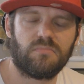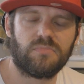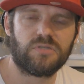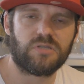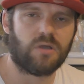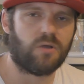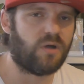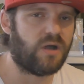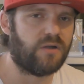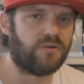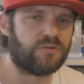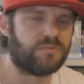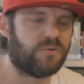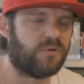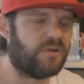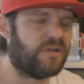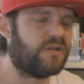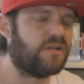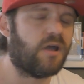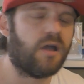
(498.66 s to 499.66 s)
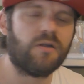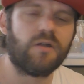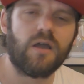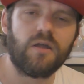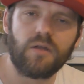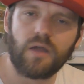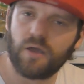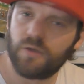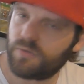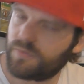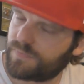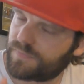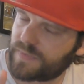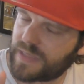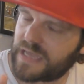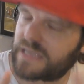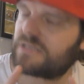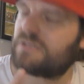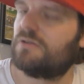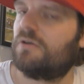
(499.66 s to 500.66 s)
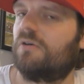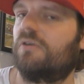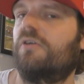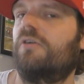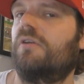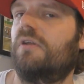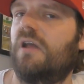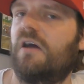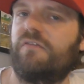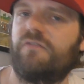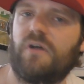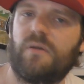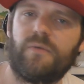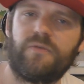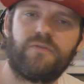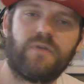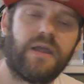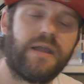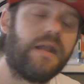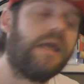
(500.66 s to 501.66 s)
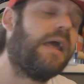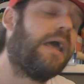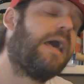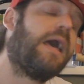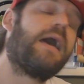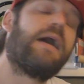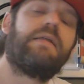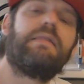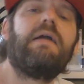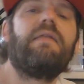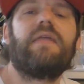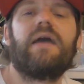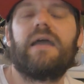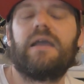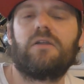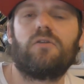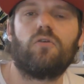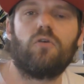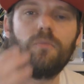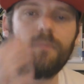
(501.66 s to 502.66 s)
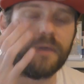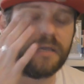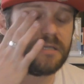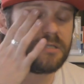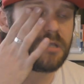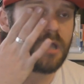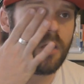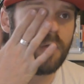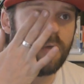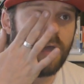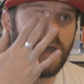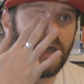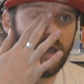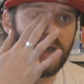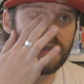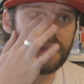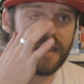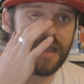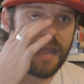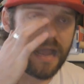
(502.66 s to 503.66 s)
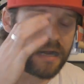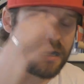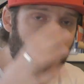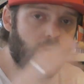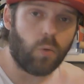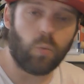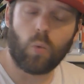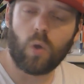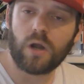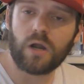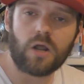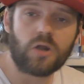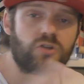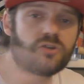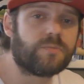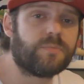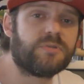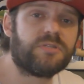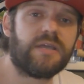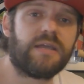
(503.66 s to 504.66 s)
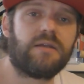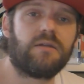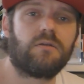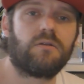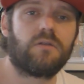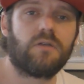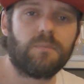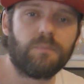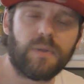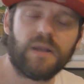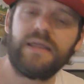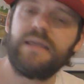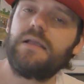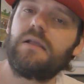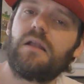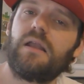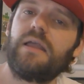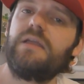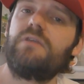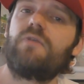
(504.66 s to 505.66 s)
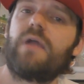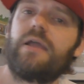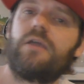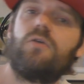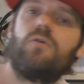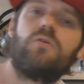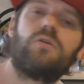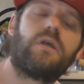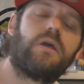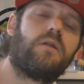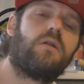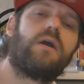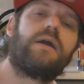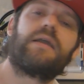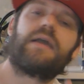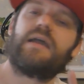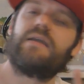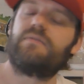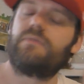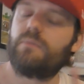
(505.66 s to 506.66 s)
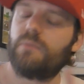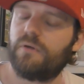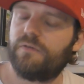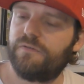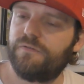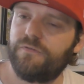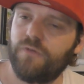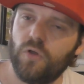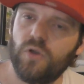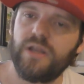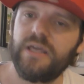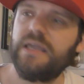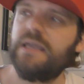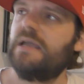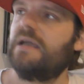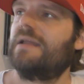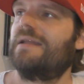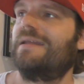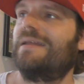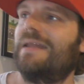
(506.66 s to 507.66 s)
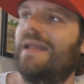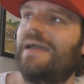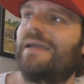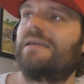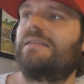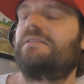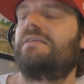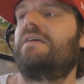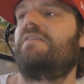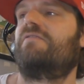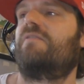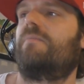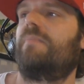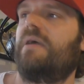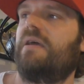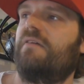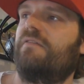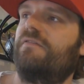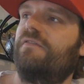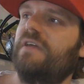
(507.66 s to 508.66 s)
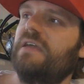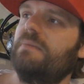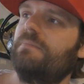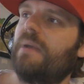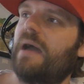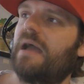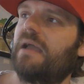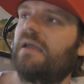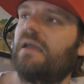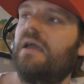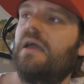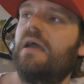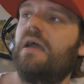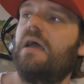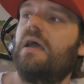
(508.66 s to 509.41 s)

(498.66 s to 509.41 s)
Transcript: So I responded, no, that's not good enough, I'm afraid. And then they ignored me. So they had a 100% complete clean record, and I gave them a fully negative bit of feedback.